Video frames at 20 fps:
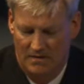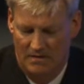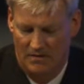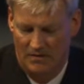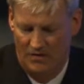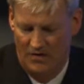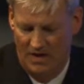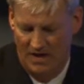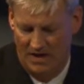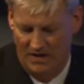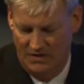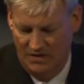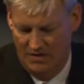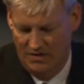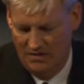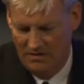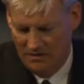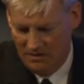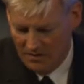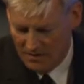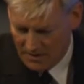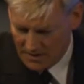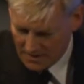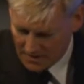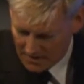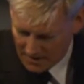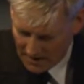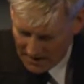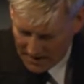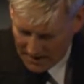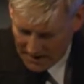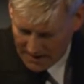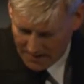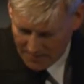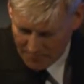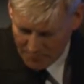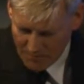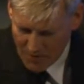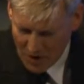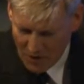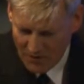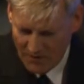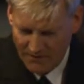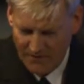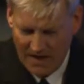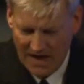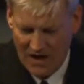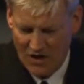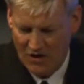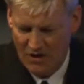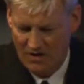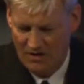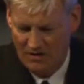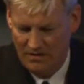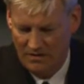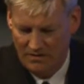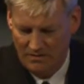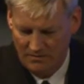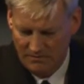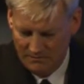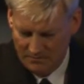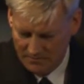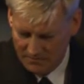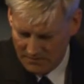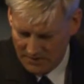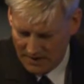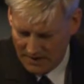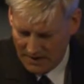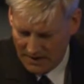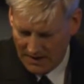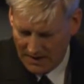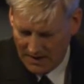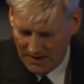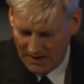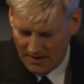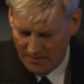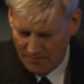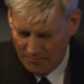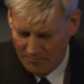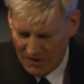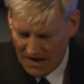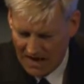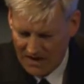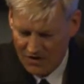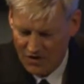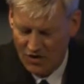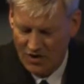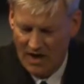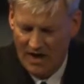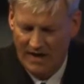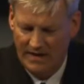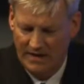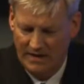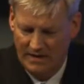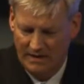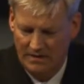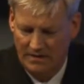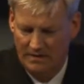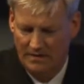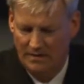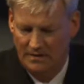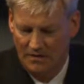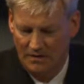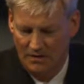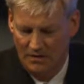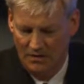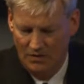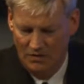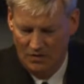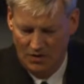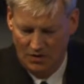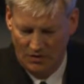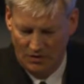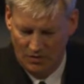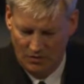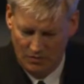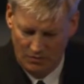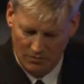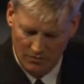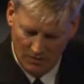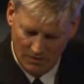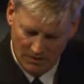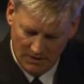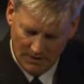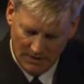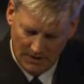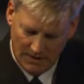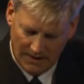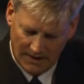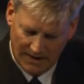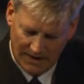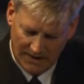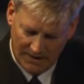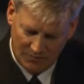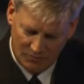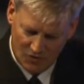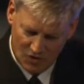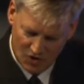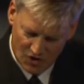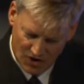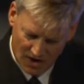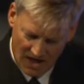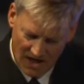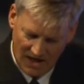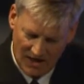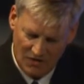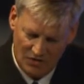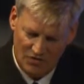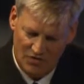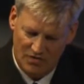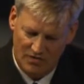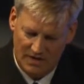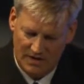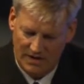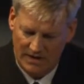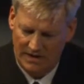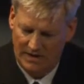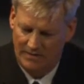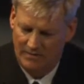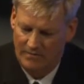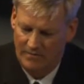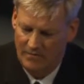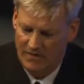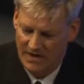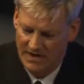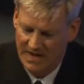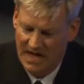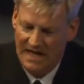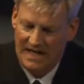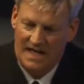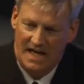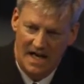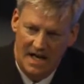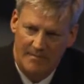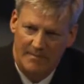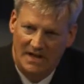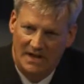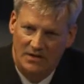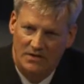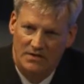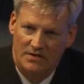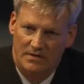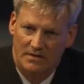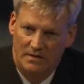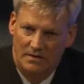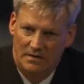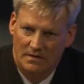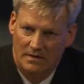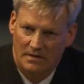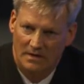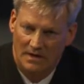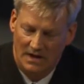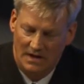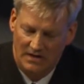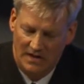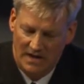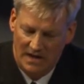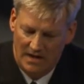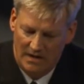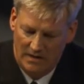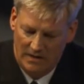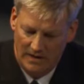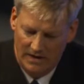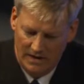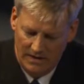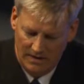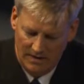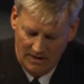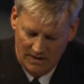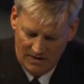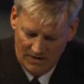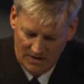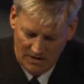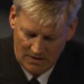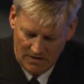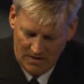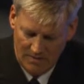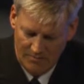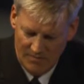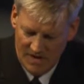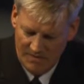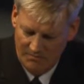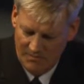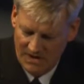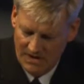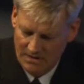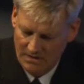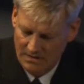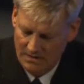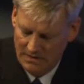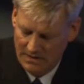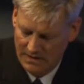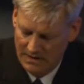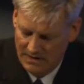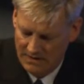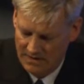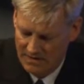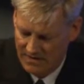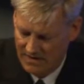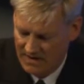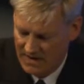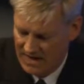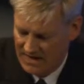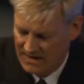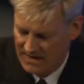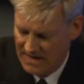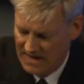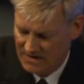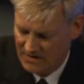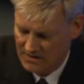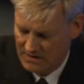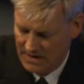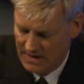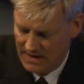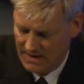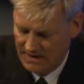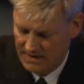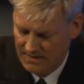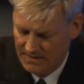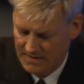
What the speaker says: this motivation by China to change the dynamics in the area and their commitment to the nine-dash line.